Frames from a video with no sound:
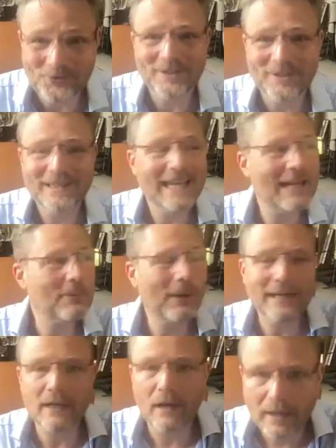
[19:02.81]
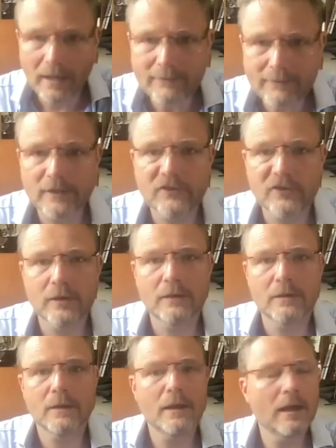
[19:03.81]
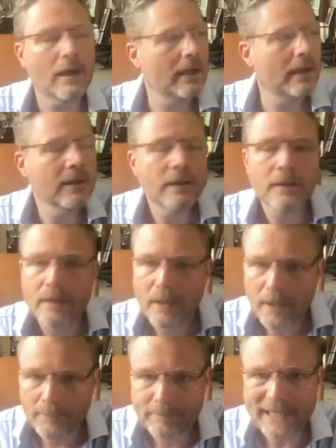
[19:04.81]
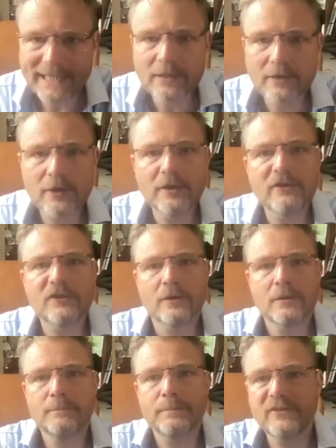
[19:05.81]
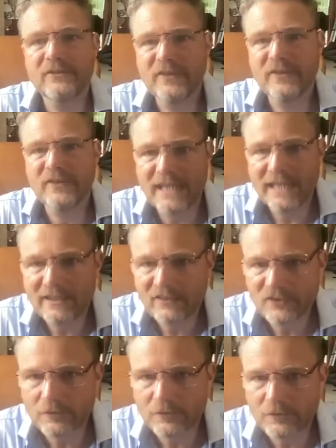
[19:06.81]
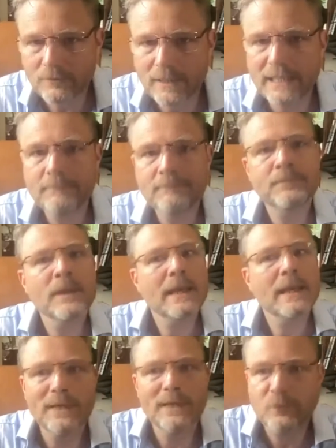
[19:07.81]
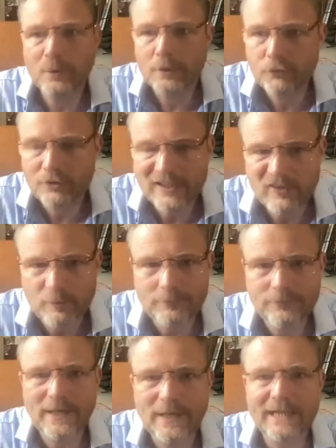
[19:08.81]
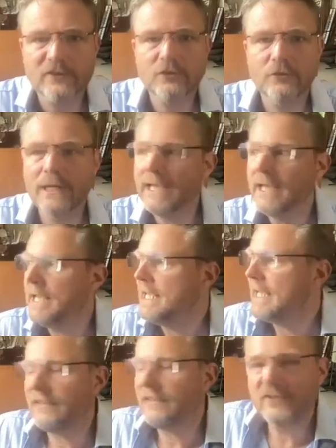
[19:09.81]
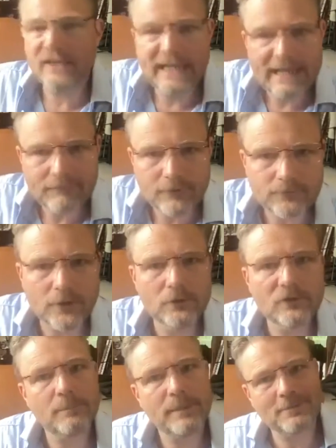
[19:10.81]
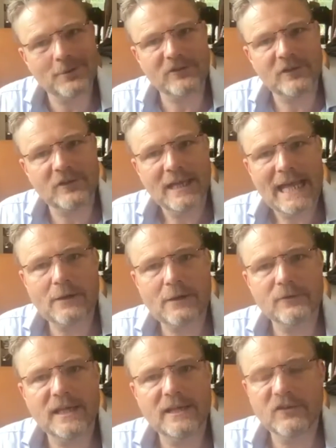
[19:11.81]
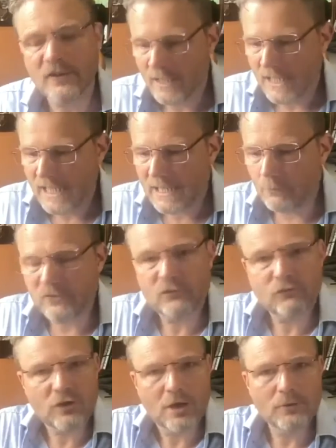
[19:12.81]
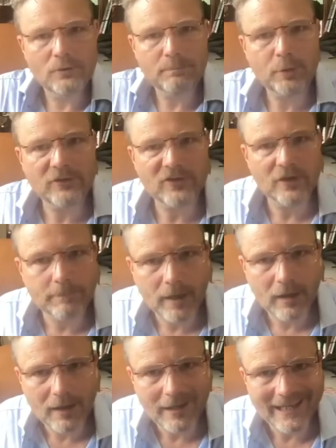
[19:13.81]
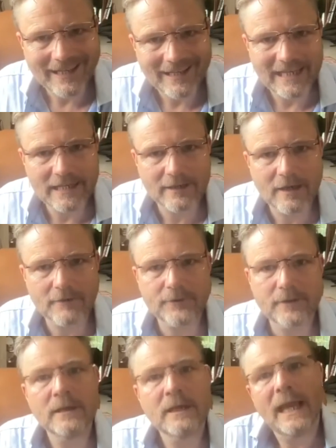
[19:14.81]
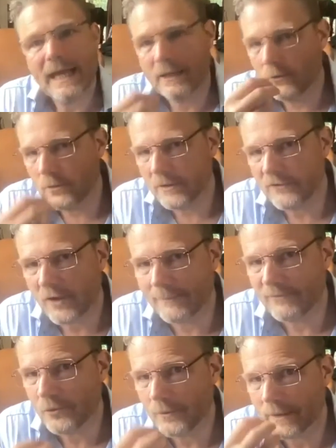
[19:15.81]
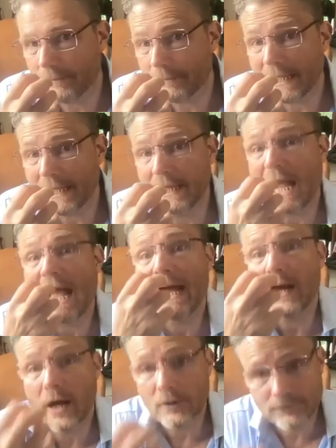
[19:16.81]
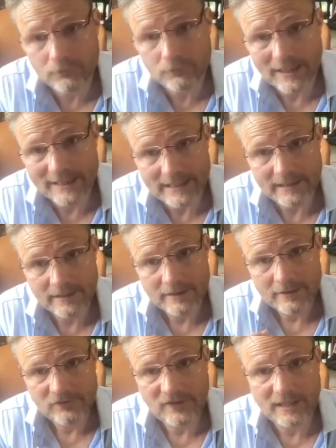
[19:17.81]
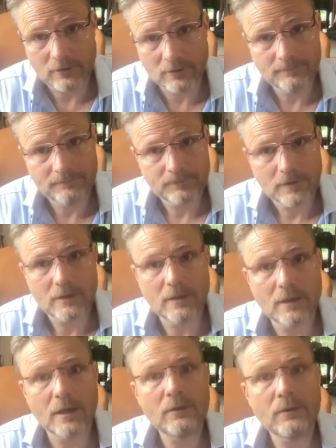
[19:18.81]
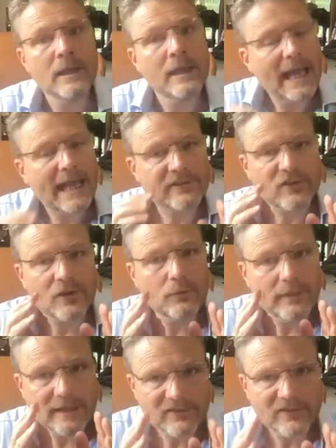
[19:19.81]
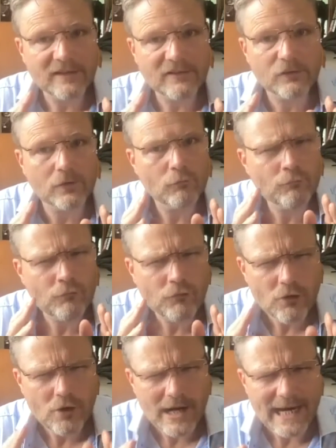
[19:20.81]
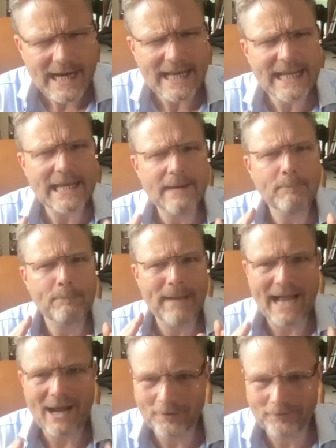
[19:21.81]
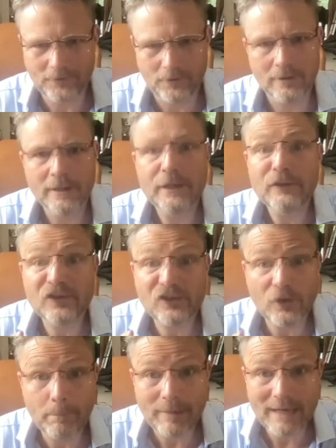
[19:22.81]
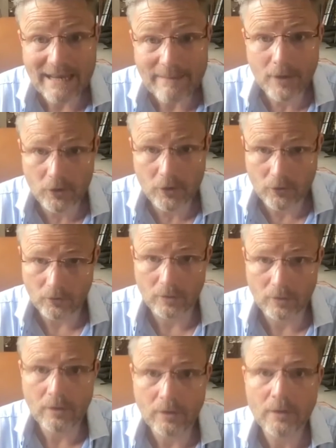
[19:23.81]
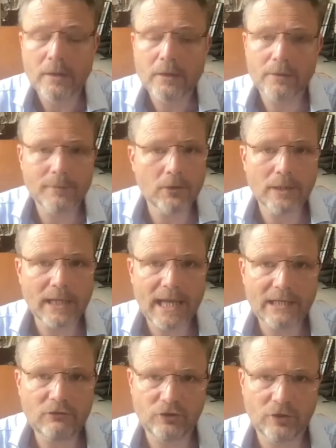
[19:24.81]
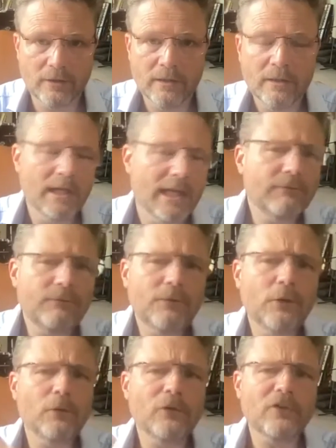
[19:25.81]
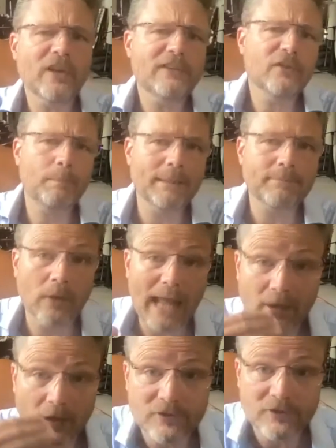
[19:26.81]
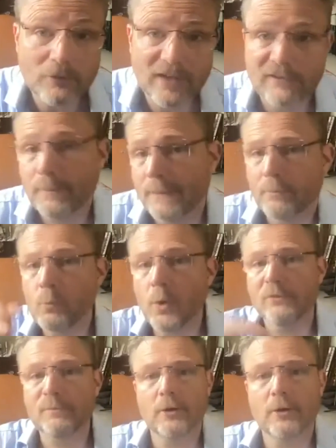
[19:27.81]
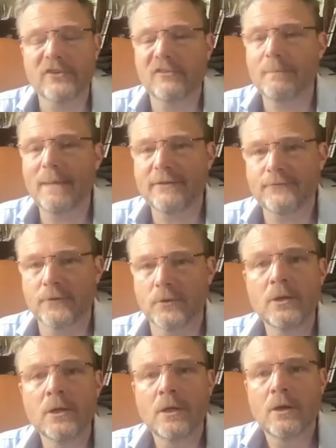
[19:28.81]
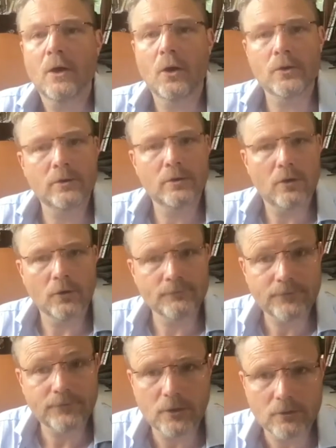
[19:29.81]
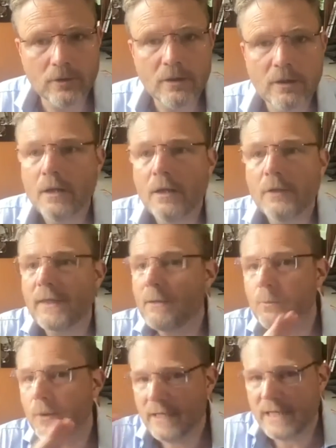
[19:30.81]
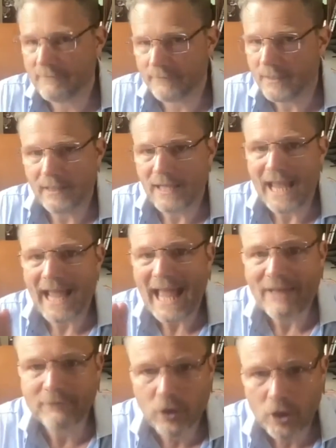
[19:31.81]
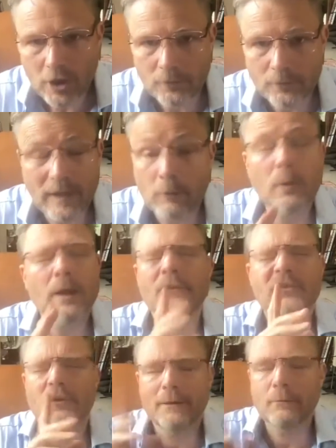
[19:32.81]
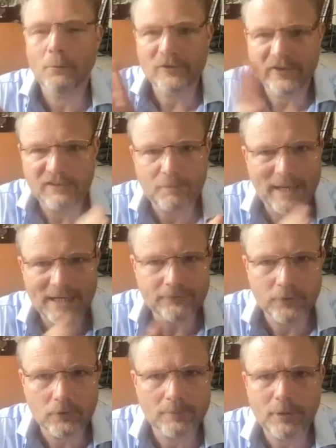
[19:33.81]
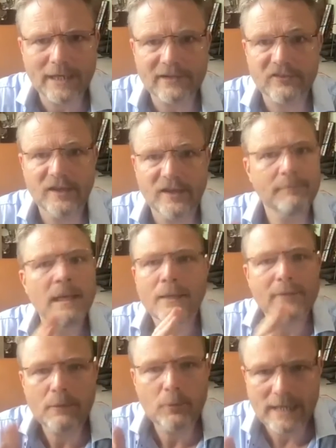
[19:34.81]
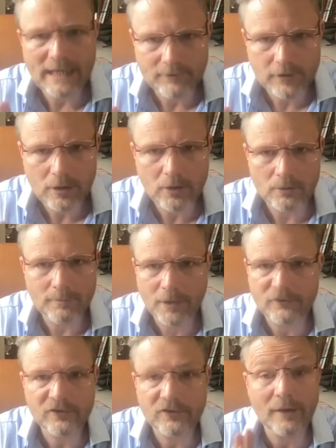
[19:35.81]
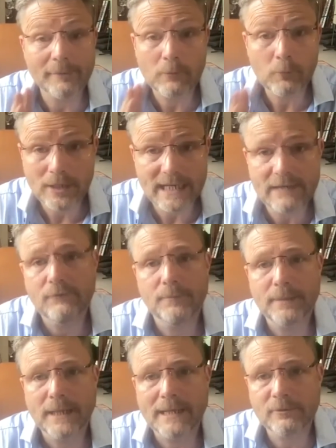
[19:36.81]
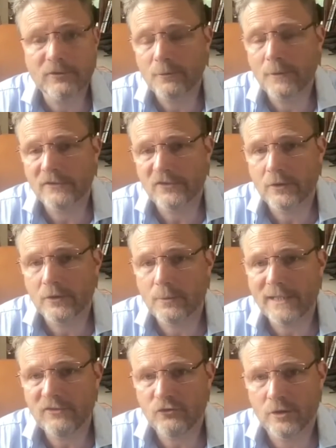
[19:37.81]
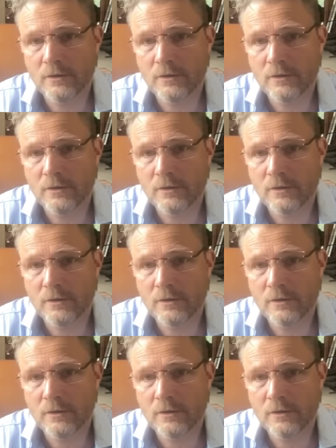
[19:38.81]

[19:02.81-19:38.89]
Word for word: He went either to a, a baker's, a patisserie, he went to a crisp factory, he delivered food to people's houses, he was shown putting a pie in an oven and all the time talking about our oven ready deal you know? And so this is really powerful, subliminal communication. If you said to people, and I do say to people, what was Boris's metaphor on, on food? They wouldn't have a have a clue. That sorry, what was his metaphor on Brexit? They wouldn't have a clue most of the time. They wouldn't even be able to answer the question.